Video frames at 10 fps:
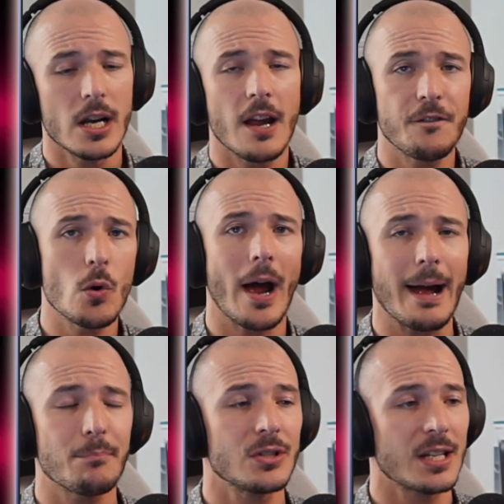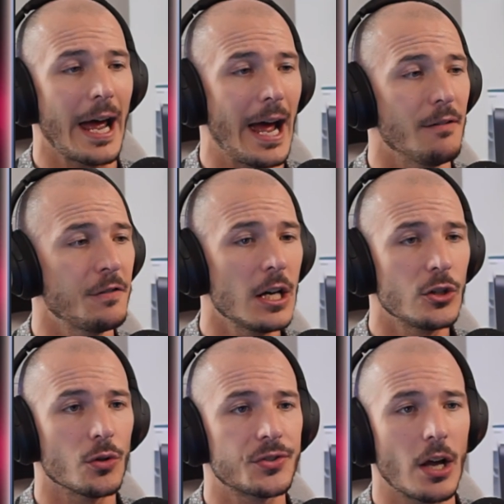If you happen to have
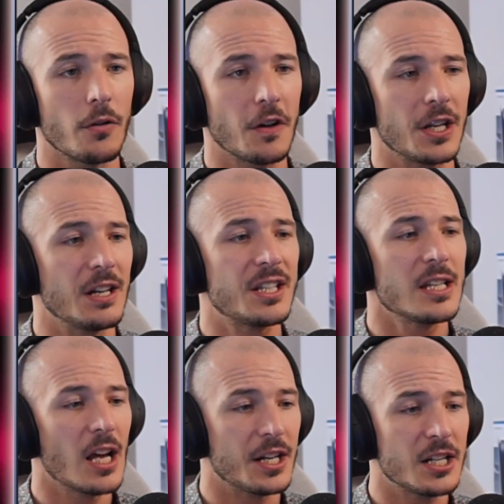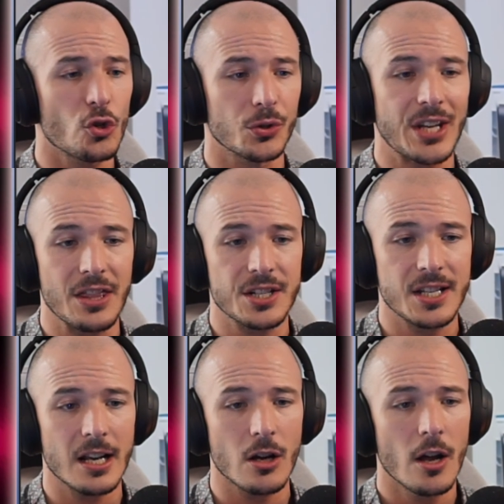yourself an initial tether
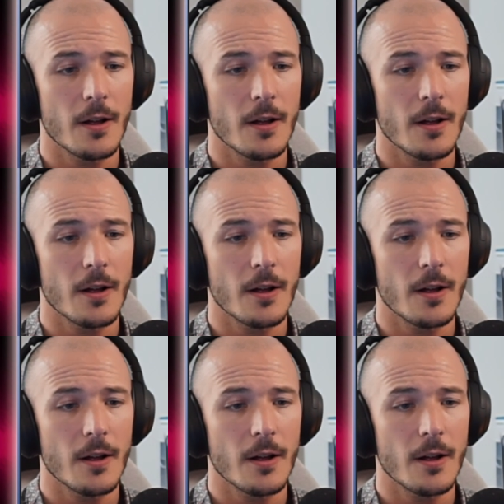tech,